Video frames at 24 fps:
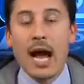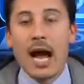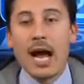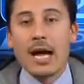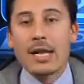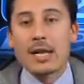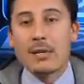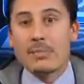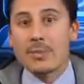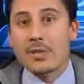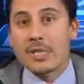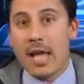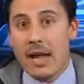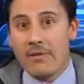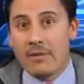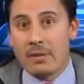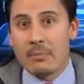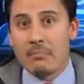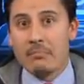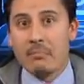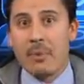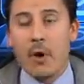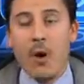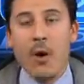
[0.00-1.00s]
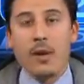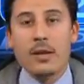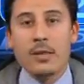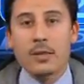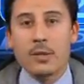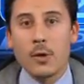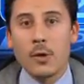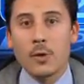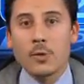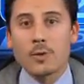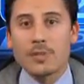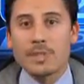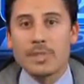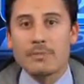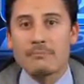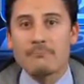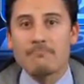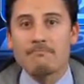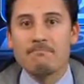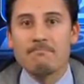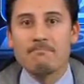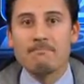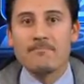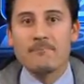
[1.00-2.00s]
Number 7, party loyalty.
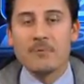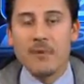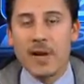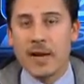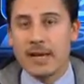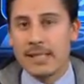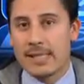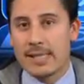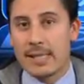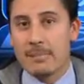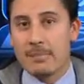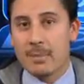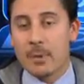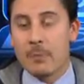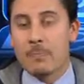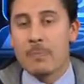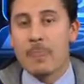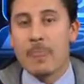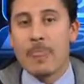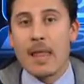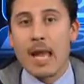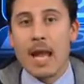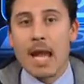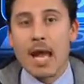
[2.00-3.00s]
Very simple.